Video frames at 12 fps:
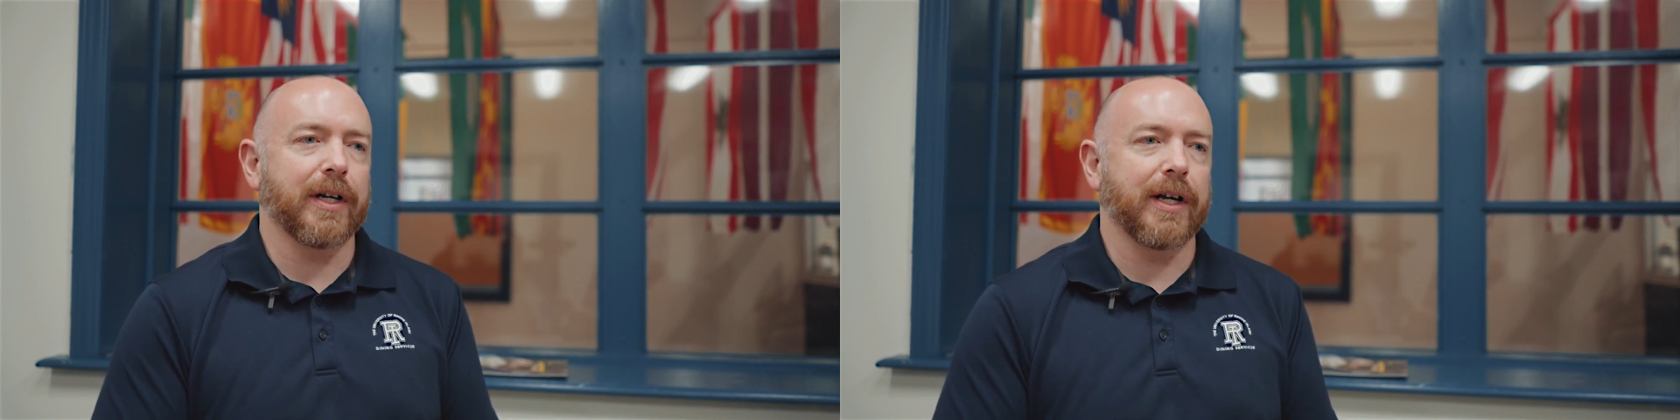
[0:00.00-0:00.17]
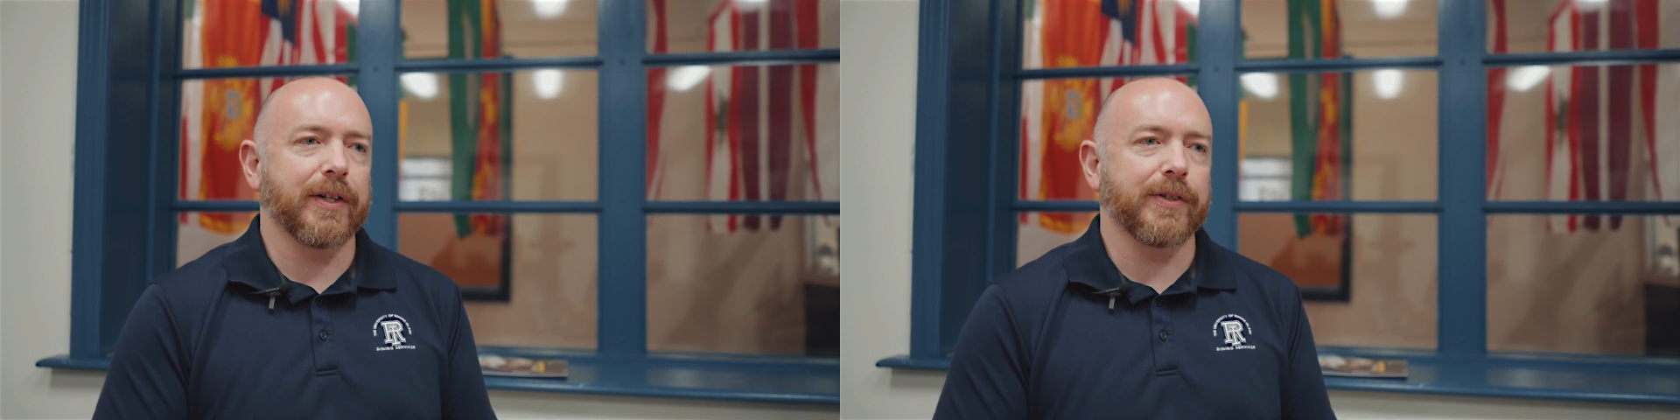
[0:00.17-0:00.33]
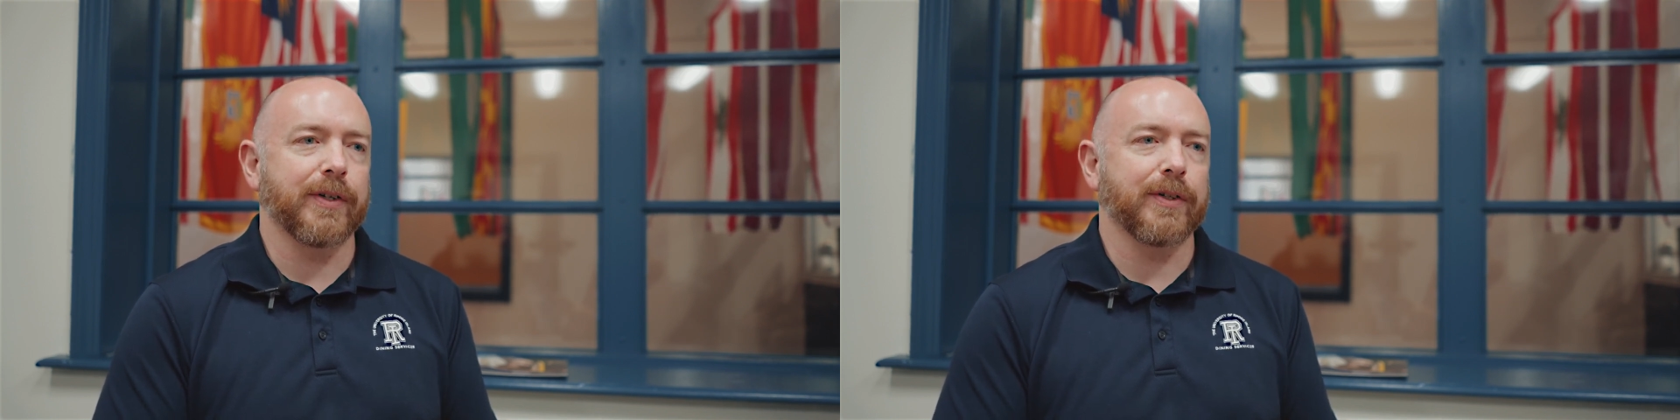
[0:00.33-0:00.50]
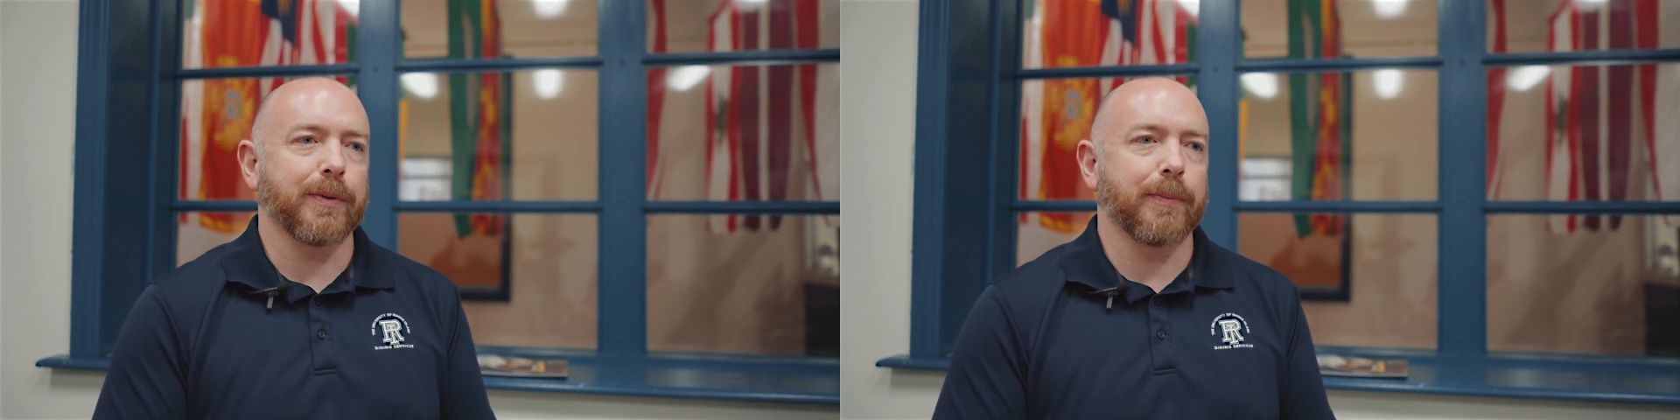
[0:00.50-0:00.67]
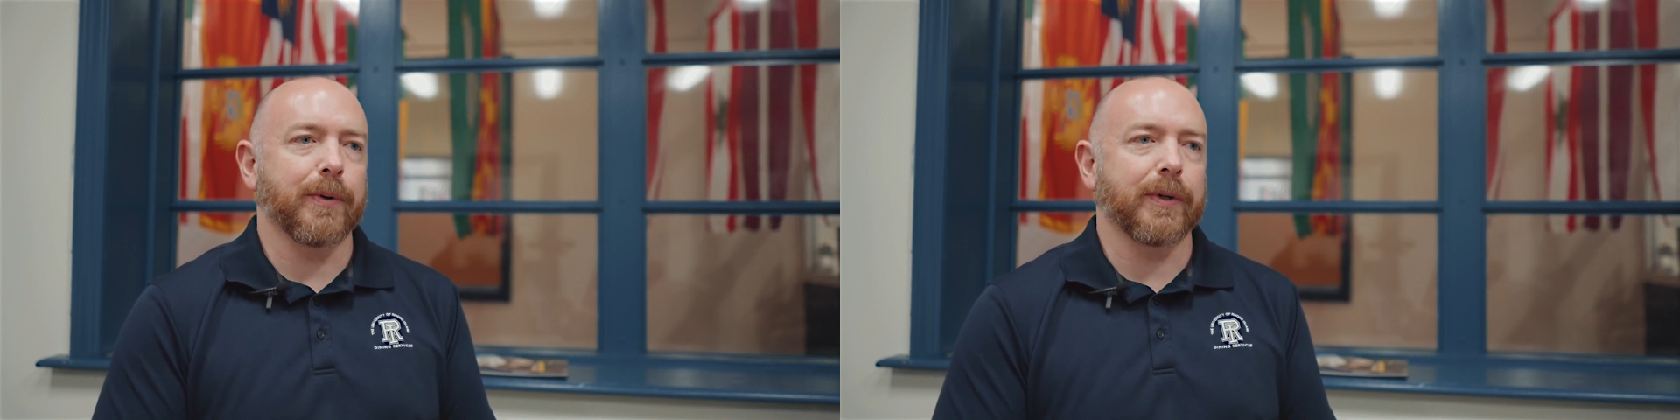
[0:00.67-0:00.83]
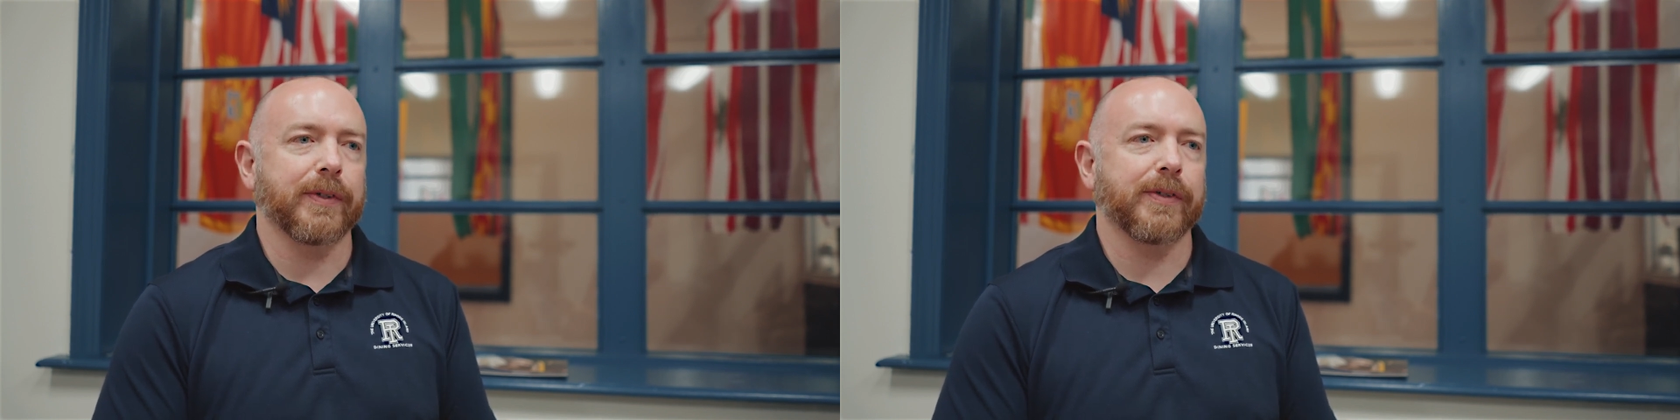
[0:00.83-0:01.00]
Odyssey
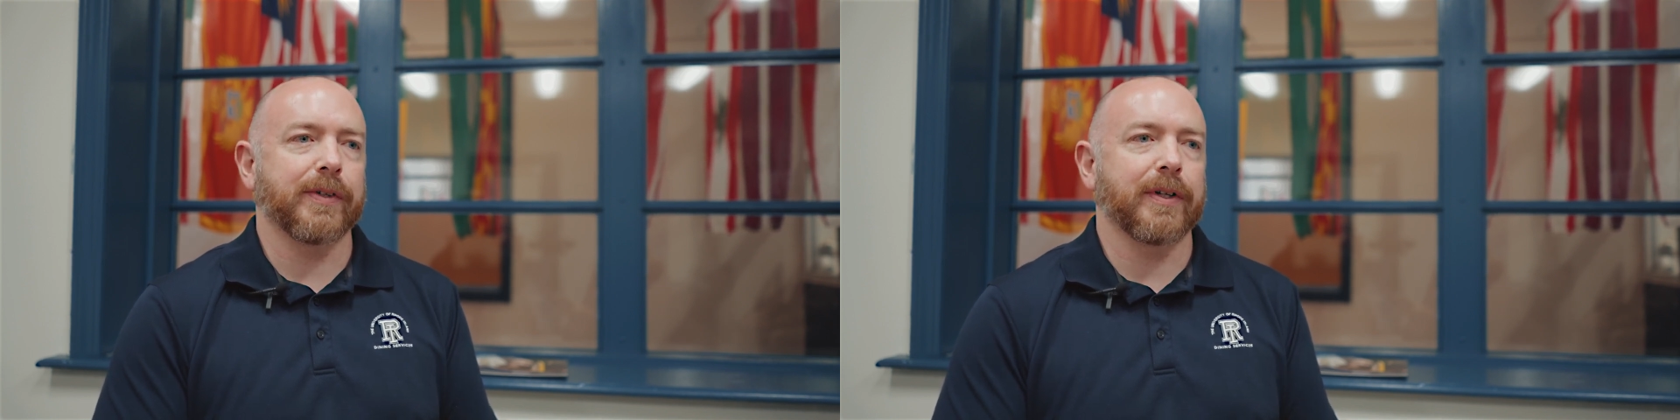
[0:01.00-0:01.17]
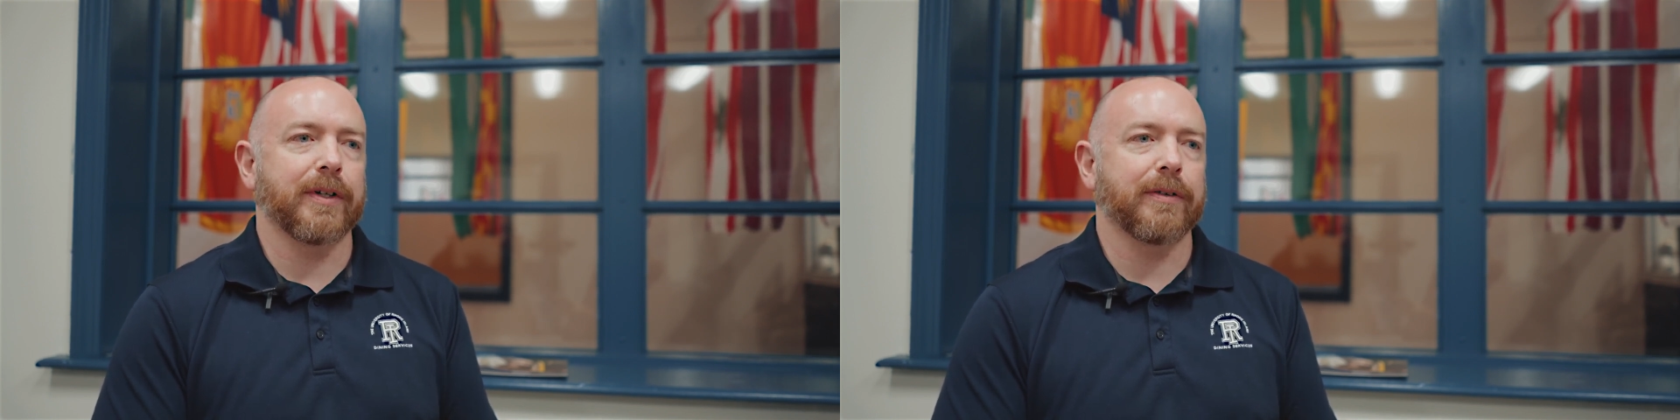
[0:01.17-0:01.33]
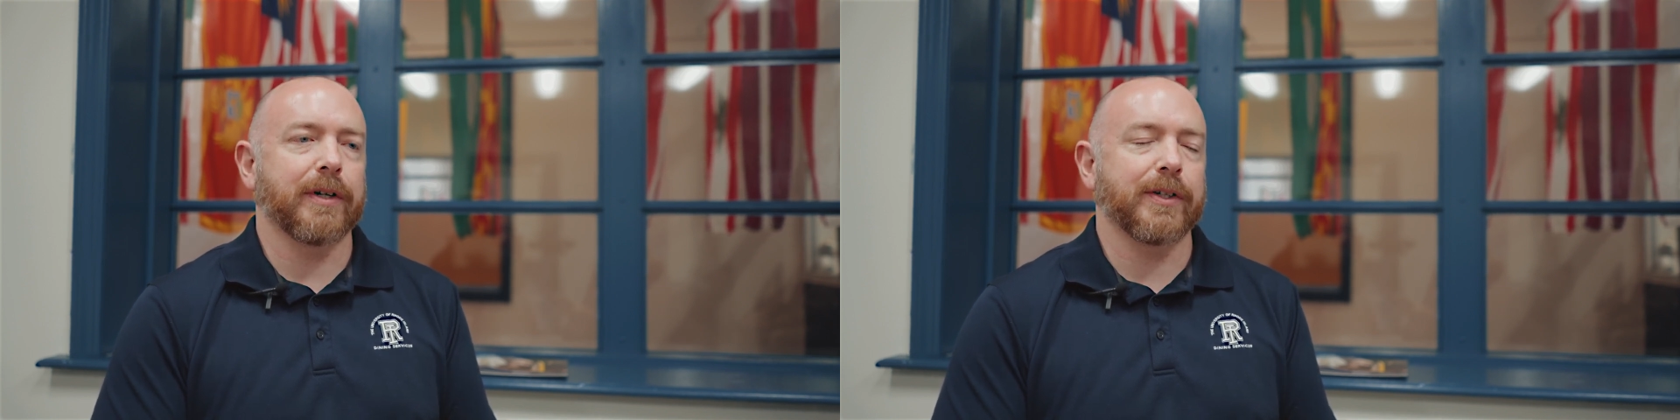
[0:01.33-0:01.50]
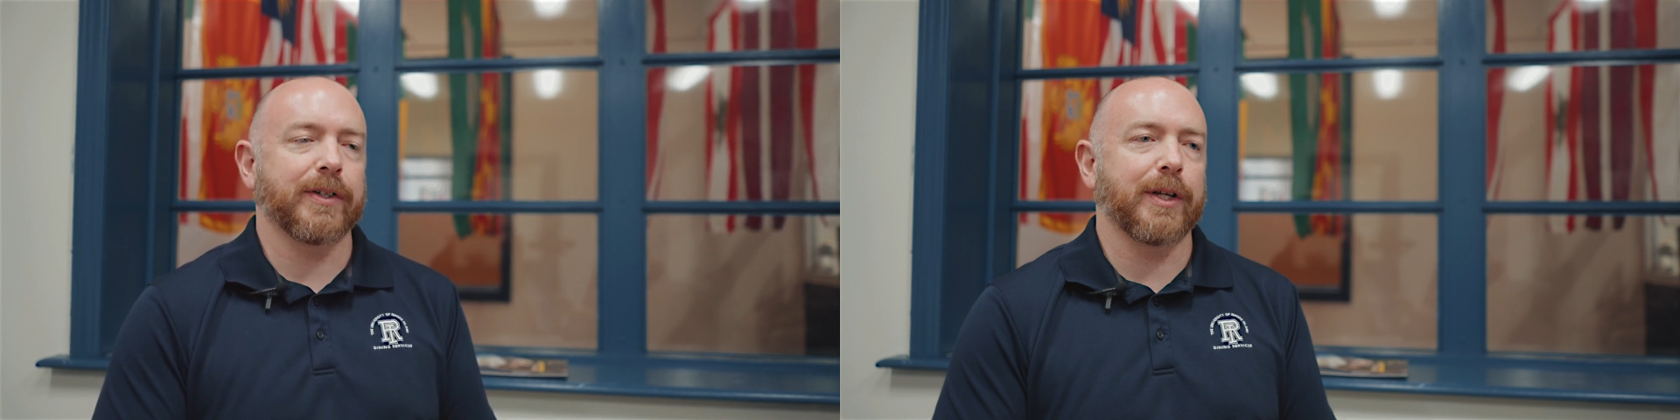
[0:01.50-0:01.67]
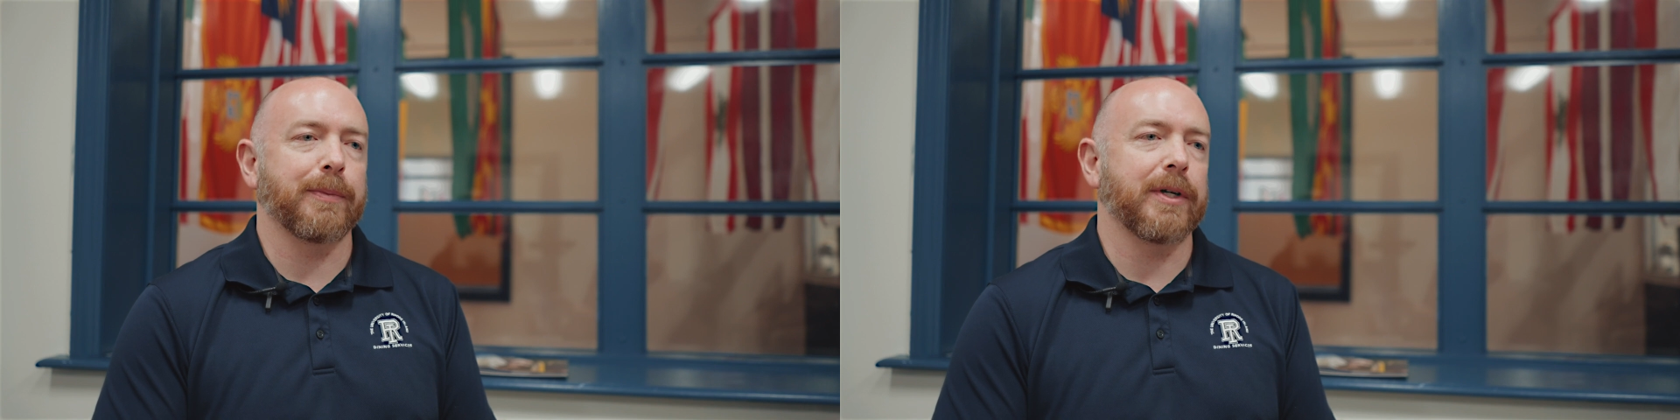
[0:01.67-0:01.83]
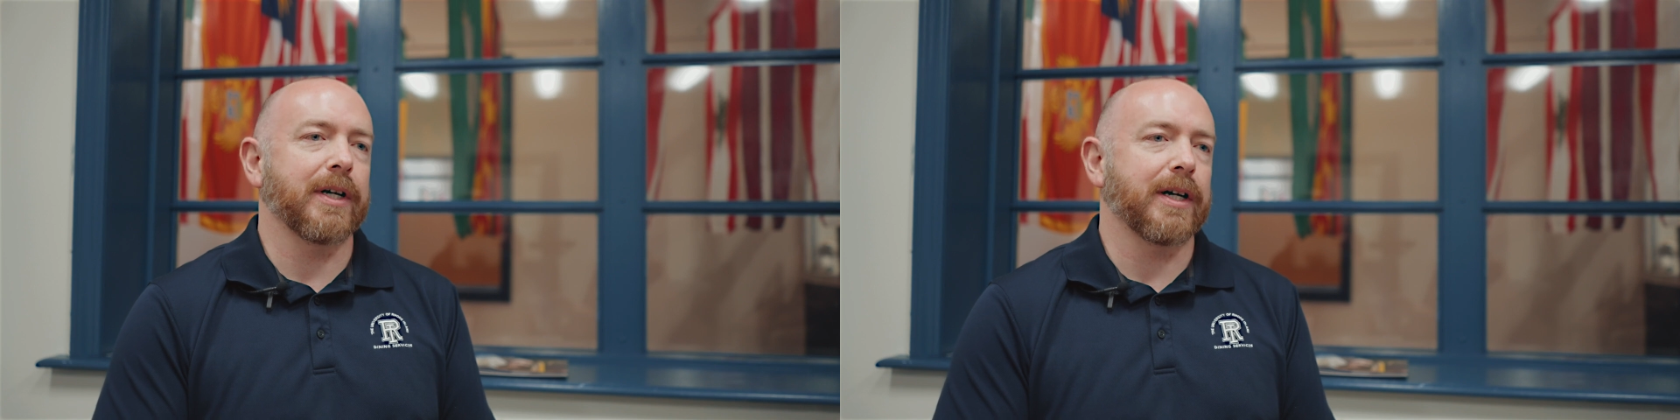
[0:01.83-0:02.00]
supports the REST
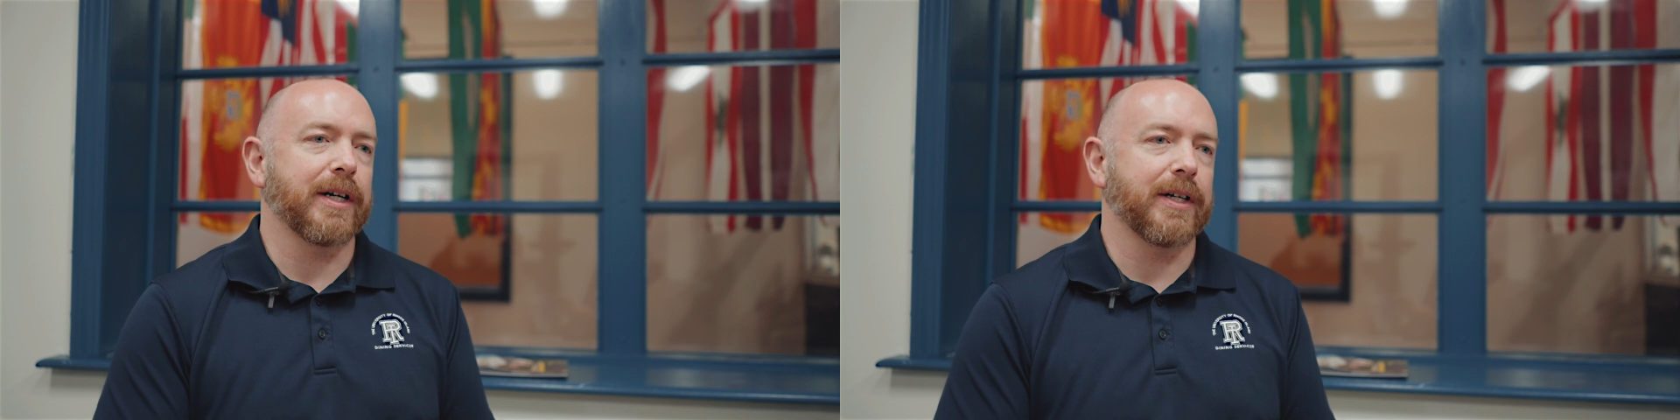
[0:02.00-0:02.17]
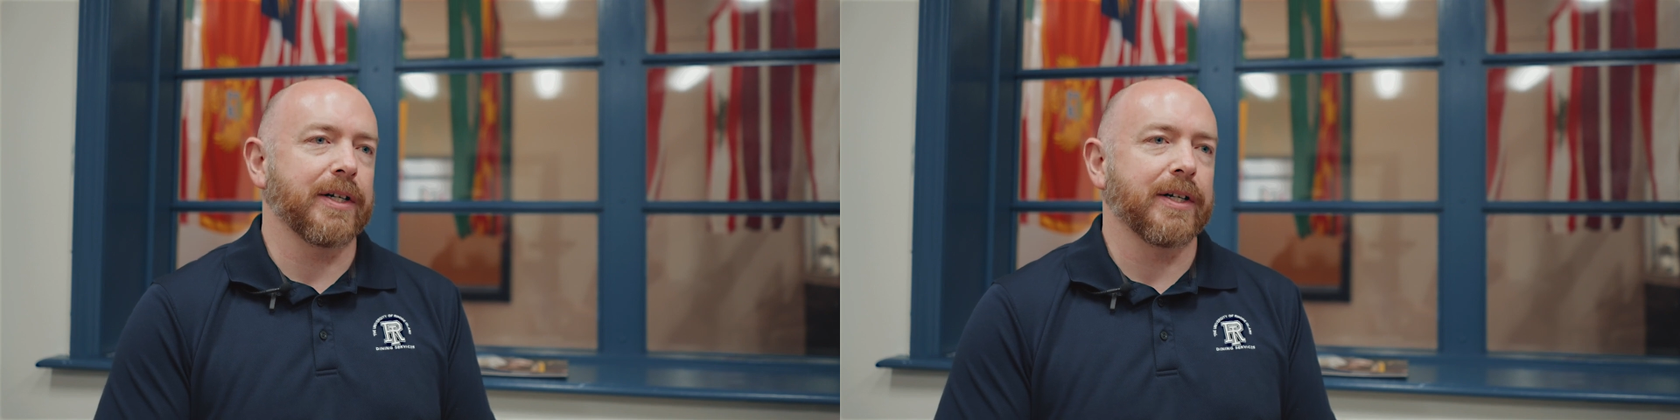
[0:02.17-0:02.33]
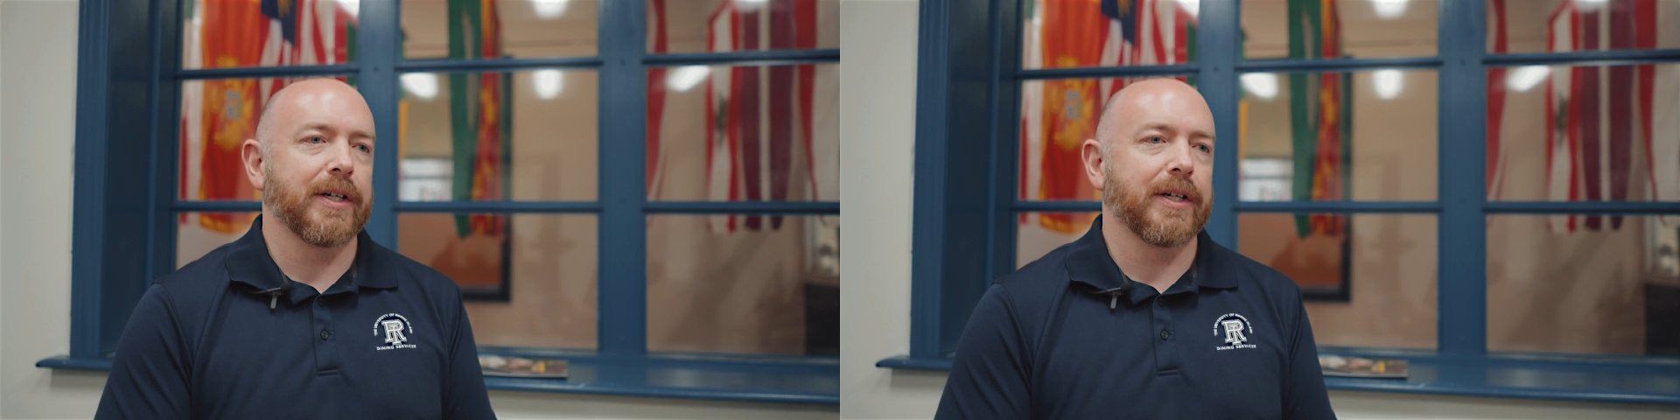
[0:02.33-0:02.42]
API,